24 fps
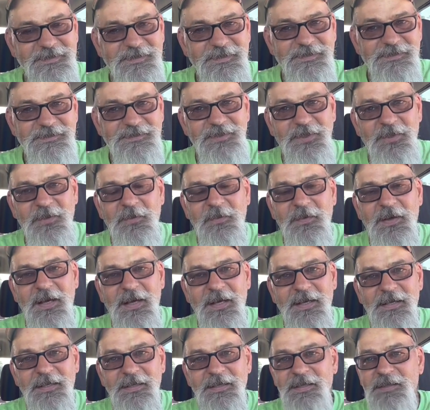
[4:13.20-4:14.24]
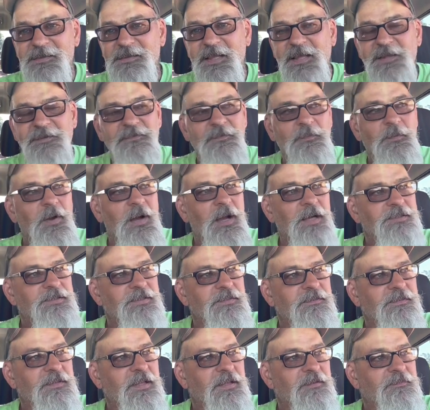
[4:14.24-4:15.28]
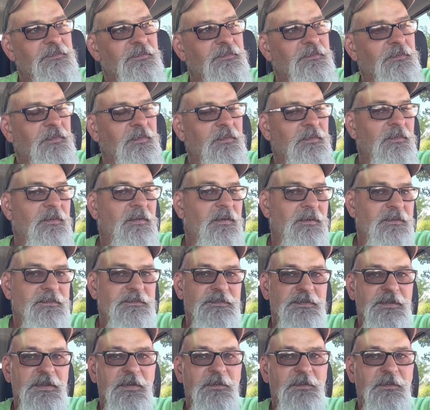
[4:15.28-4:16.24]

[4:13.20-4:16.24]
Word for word: So uh, thanks for watching, thanks for following along,